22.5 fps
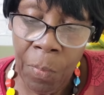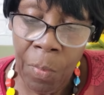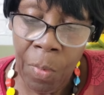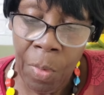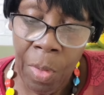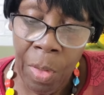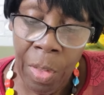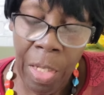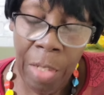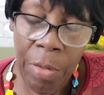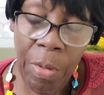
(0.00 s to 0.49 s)

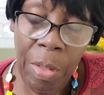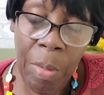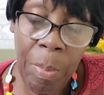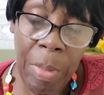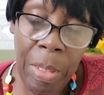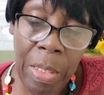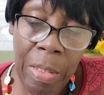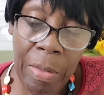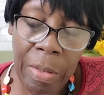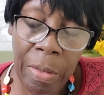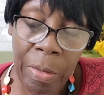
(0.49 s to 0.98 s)
because when I
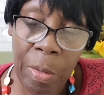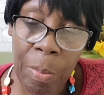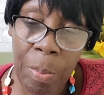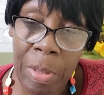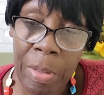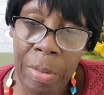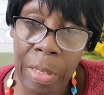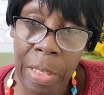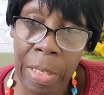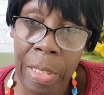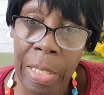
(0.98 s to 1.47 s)
listen to
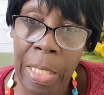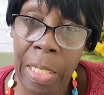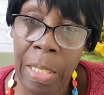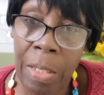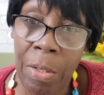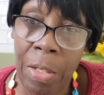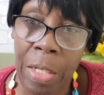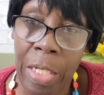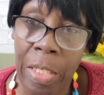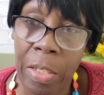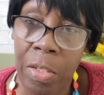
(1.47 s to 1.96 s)
Mr.
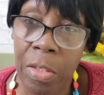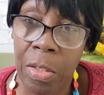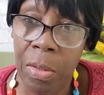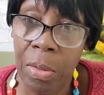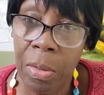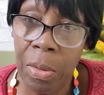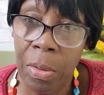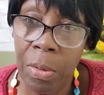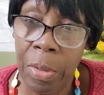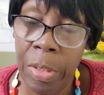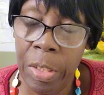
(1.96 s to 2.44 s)
Delroy
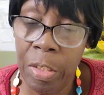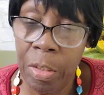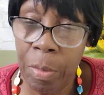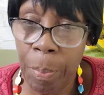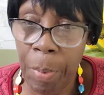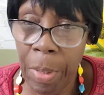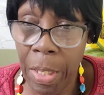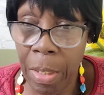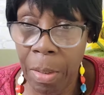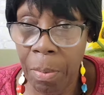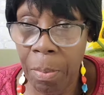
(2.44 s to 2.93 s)
Chuck
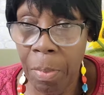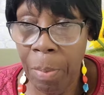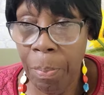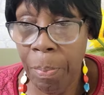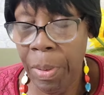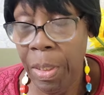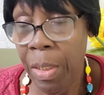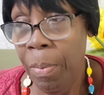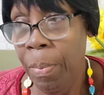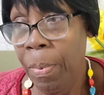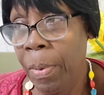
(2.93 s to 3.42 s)
respond, my
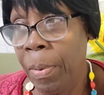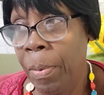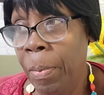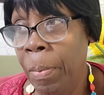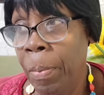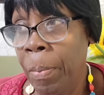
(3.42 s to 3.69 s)
people,